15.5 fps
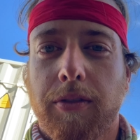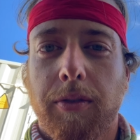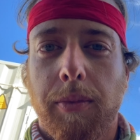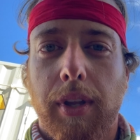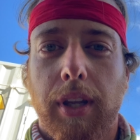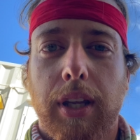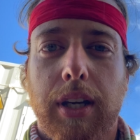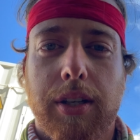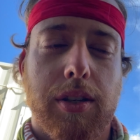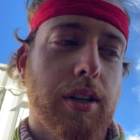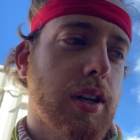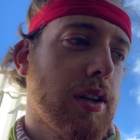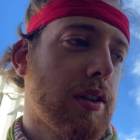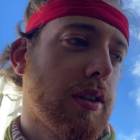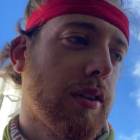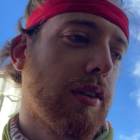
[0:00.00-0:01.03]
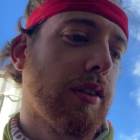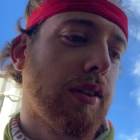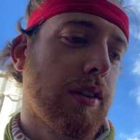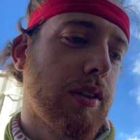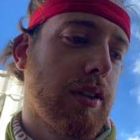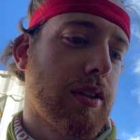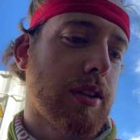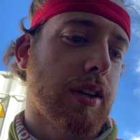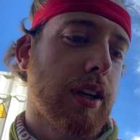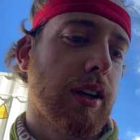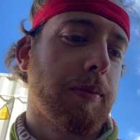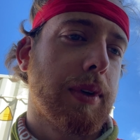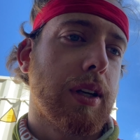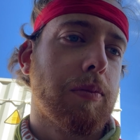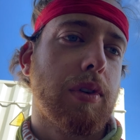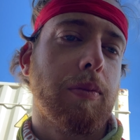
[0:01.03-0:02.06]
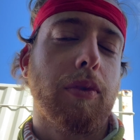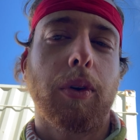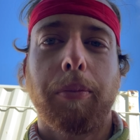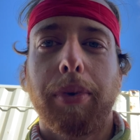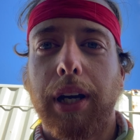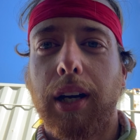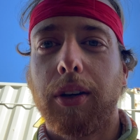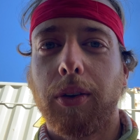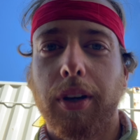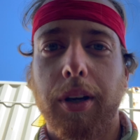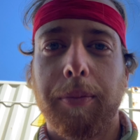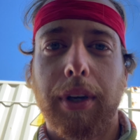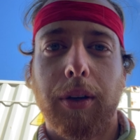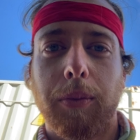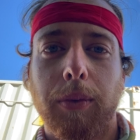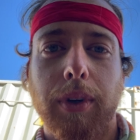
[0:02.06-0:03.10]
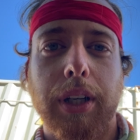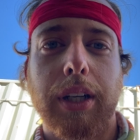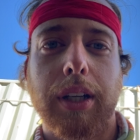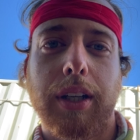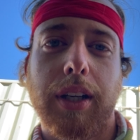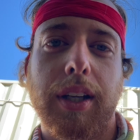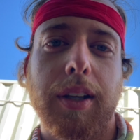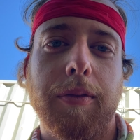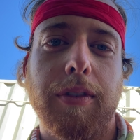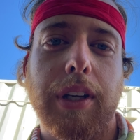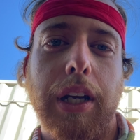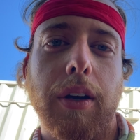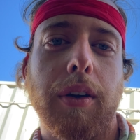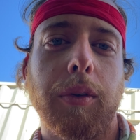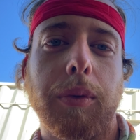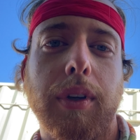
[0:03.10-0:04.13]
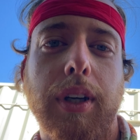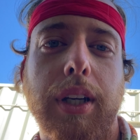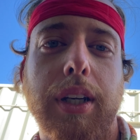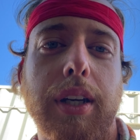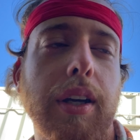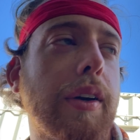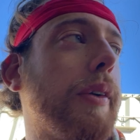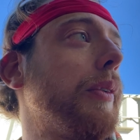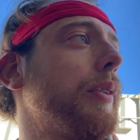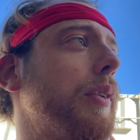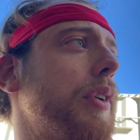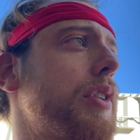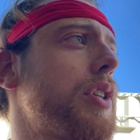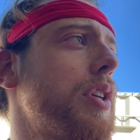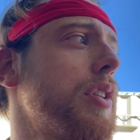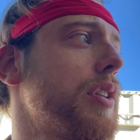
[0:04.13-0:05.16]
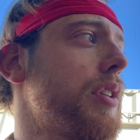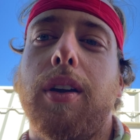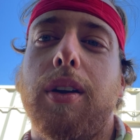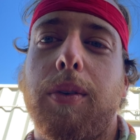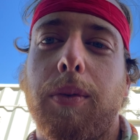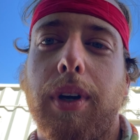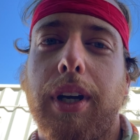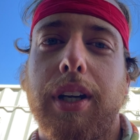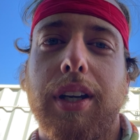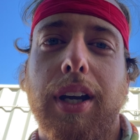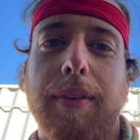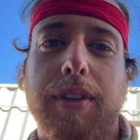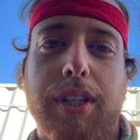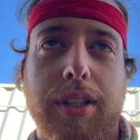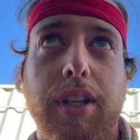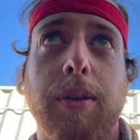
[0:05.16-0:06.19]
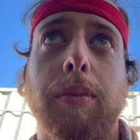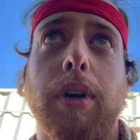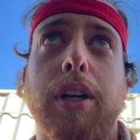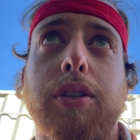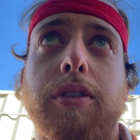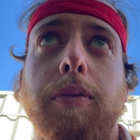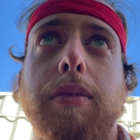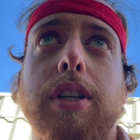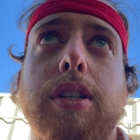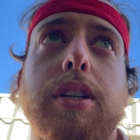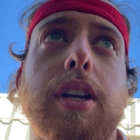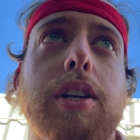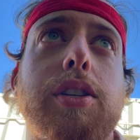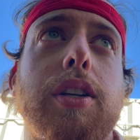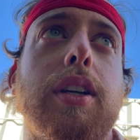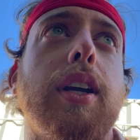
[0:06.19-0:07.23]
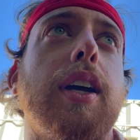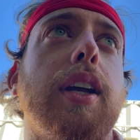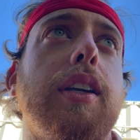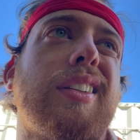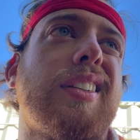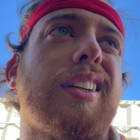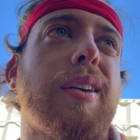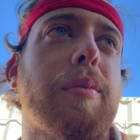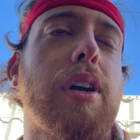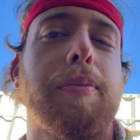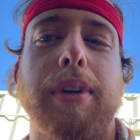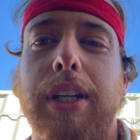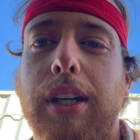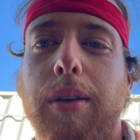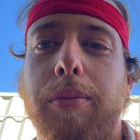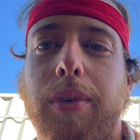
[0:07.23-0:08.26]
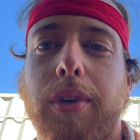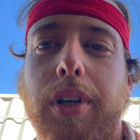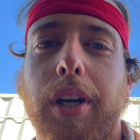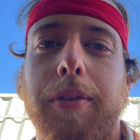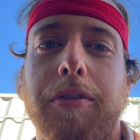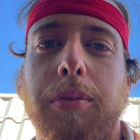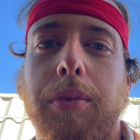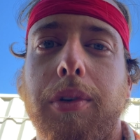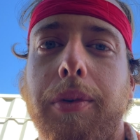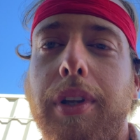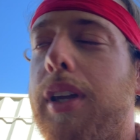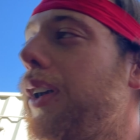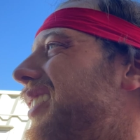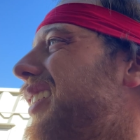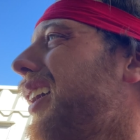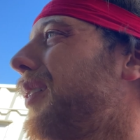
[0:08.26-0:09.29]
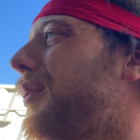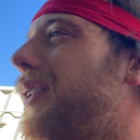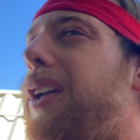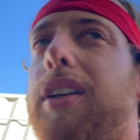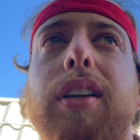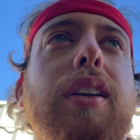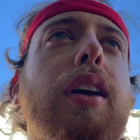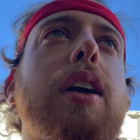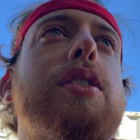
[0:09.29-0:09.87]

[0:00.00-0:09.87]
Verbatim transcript: from the last station has got me a bit more paranoid about what I video and what I don't, which is why you haven't seen much from this station yet. I might be getting more comfortable with it. I mean, I